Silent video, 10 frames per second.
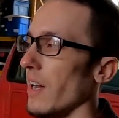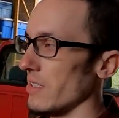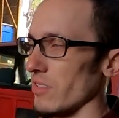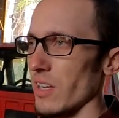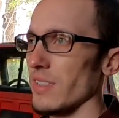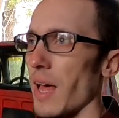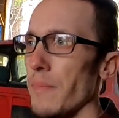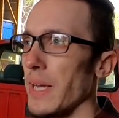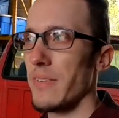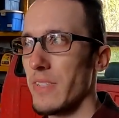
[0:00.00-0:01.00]
So it's not that
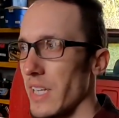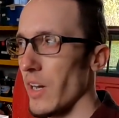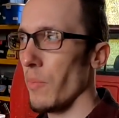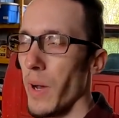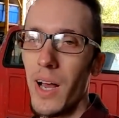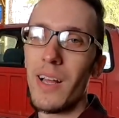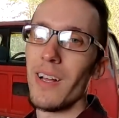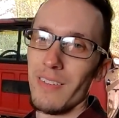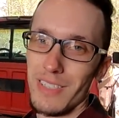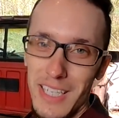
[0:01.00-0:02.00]
big of a deal, but
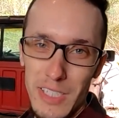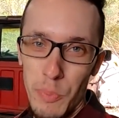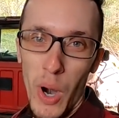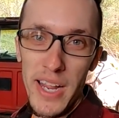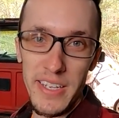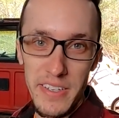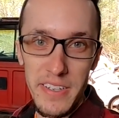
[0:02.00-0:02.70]
let's get to spraying.